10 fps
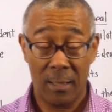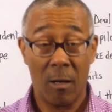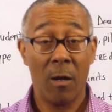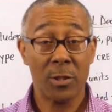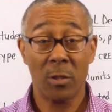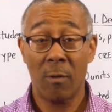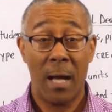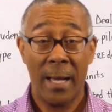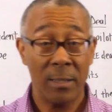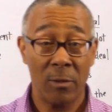And
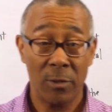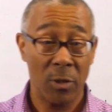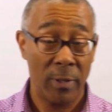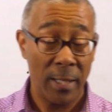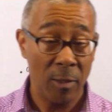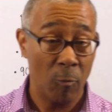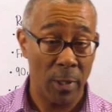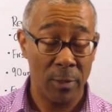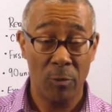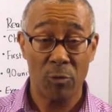also, I don't know
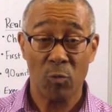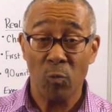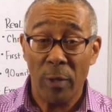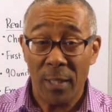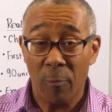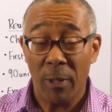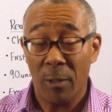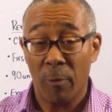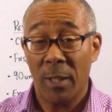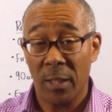anyone who's really,
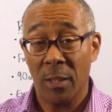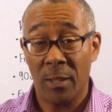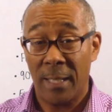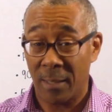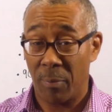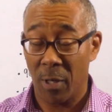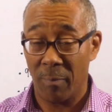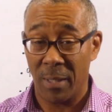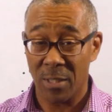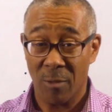really, really good at
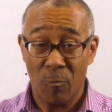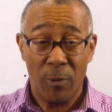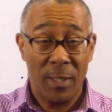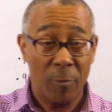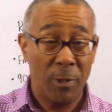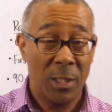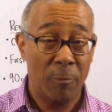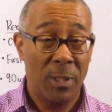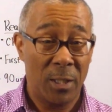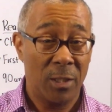apartments and really,
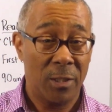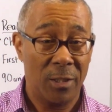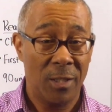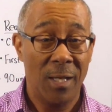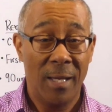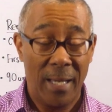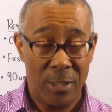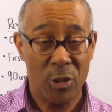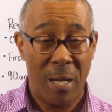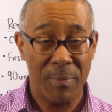really, really good
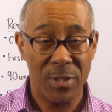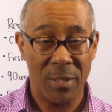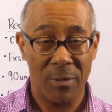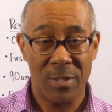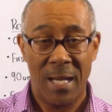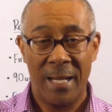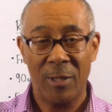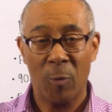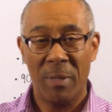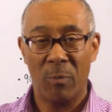at shopping centers.
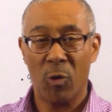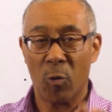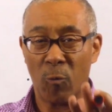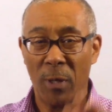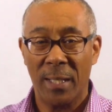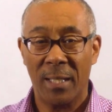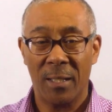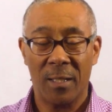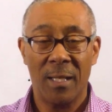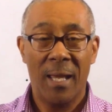I know people who are really
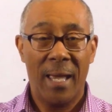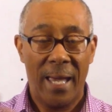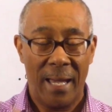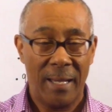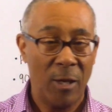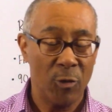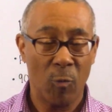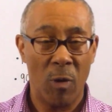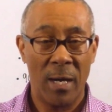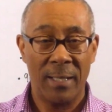good at
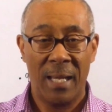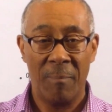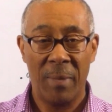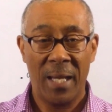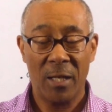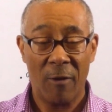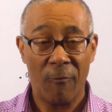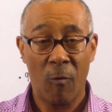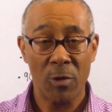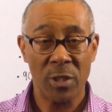either one and made a
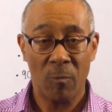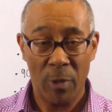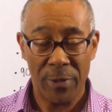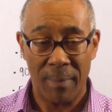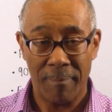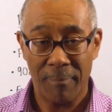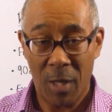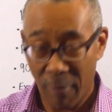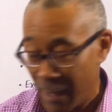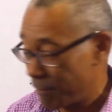fortune with them.
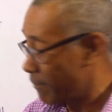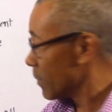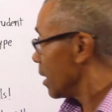All right?